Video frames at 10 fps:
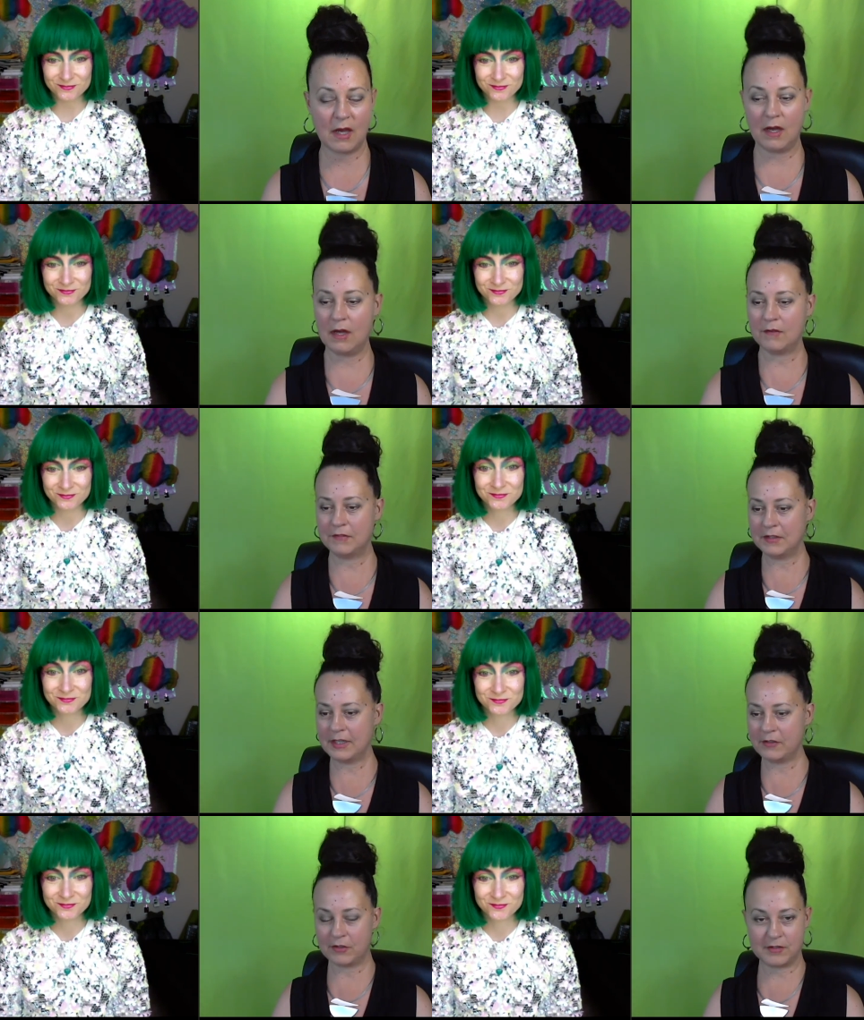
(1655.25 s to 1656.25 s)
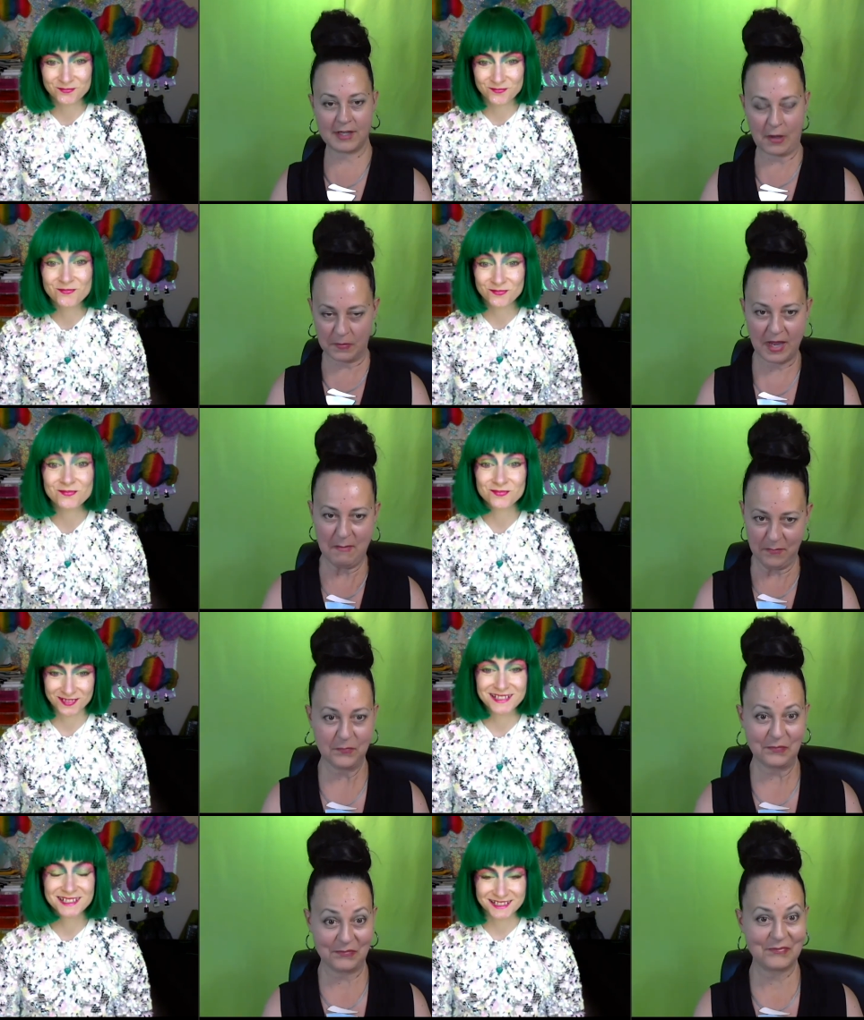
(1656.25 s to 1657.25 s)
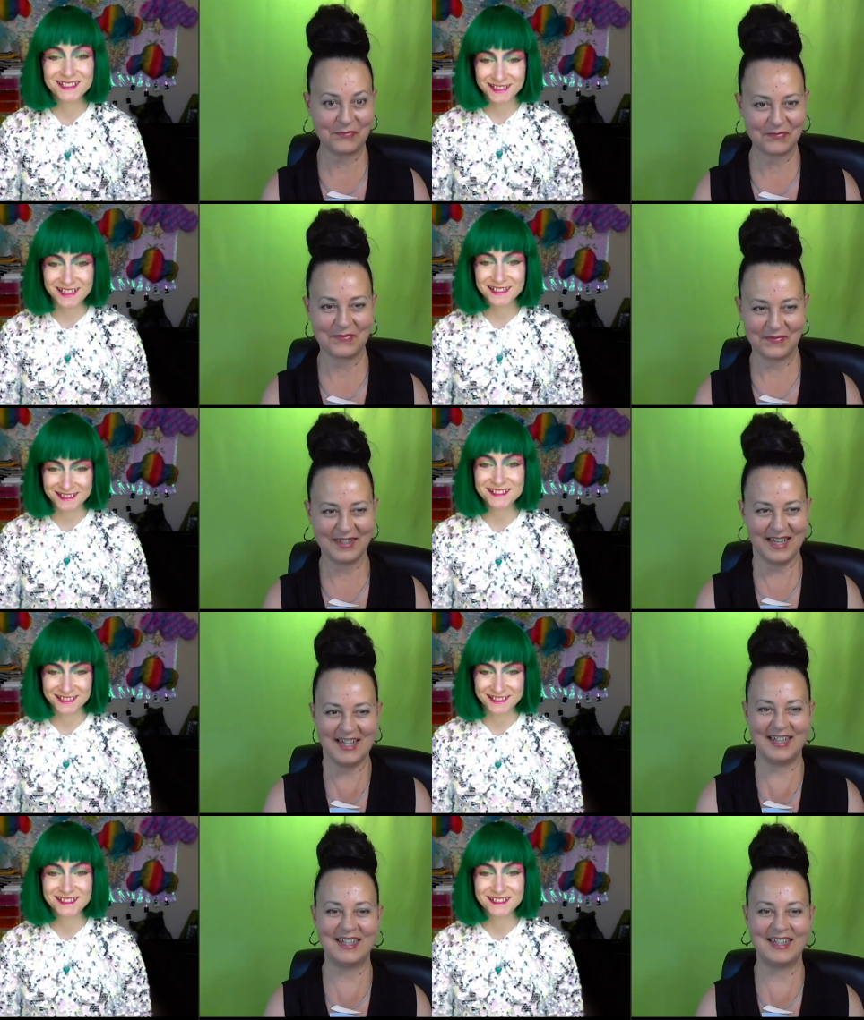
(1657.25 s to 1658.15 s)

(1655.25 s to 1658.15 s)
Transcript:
Speaker 1: Ah, very interesting. Okay. Yes.